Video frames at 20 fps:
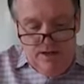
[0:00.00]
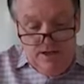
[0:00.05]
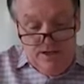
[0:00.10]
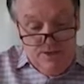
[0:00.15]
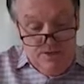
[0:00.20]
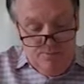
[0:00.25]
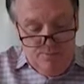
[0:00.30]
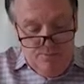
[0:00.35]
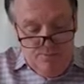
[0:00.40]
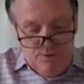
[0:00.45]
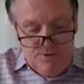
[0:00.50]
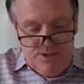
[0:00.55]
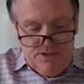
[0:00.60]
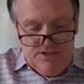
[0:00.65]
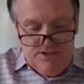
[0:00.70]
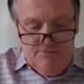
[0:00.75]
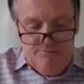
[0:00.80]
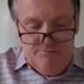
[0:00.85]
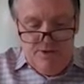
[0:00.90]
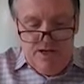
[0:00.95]
in the
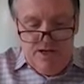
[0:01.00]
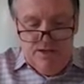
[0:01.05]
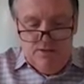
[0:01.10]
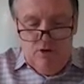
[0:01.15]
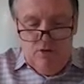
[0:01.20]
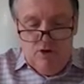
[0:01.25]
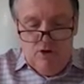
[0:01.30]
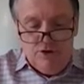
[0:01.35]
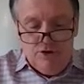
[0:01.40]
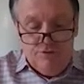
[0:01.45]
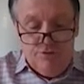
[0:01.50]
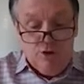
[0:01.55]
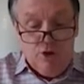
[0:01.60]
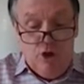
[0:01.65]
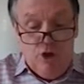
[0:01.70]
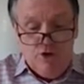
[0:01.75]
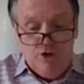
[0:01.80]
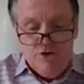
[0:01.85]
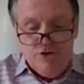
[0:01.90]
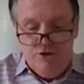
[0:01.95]
process of being launched for
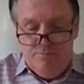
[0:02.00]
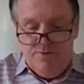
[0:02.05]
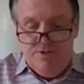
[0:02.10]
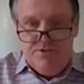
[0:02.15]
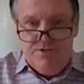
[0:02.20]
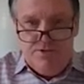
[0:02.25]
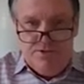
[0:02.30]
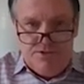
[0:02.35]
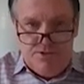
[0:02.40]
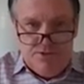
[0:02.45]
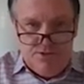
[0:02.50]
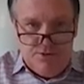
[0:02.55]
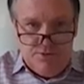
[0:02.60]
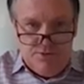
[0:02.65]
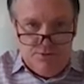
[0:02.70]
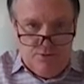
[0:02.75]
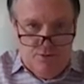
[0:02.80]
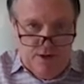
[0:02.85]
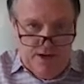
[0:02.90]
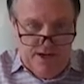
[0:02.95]
larger businesses
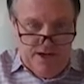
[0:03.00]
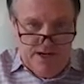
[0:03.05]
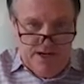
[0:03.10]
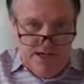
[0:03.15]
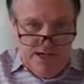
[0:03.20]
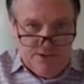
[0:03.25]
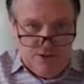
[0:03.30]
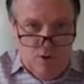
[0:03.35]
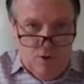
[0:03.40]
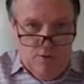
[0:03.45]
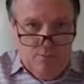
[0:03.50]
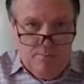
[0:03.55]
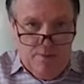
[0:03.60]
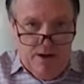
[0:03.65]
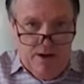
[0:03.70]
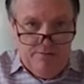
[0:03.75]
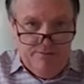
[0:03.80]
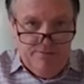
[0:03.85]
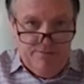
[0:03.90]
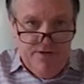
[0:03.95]
whose credit needs go
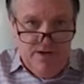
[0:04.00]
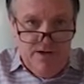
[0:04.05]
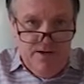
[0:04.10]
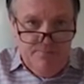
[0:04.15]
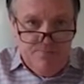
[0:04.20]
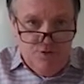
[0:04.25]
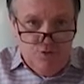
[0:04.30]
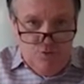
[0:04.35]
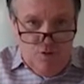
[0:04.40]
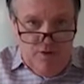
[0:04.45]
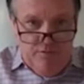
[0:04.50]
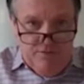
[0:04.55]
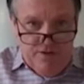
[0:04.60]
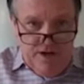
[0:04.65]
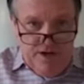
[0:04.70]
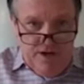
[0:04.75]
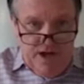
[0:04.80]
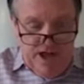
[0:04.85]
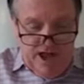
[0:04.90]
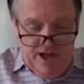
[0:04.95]
above
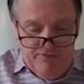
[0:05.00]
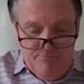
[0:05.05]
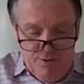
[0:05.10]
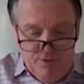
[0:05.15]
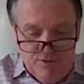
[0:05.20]
$12.5